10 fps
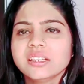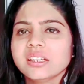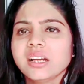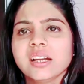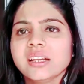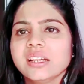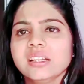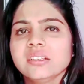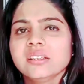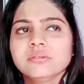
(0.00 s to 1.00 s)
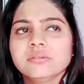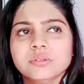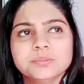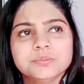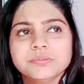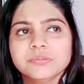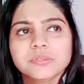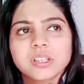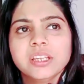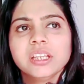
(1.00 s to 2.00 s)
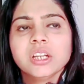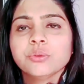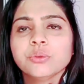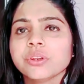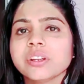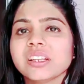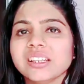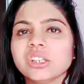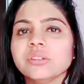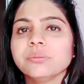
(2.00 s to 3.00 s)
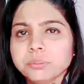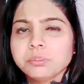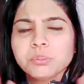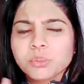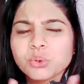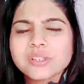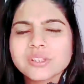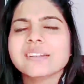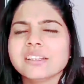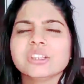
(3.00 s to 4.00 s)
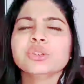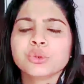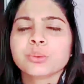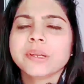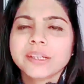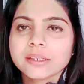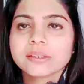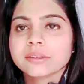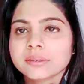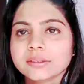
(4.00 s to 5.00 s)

Like I love any kind of content related, mostly related to romantic.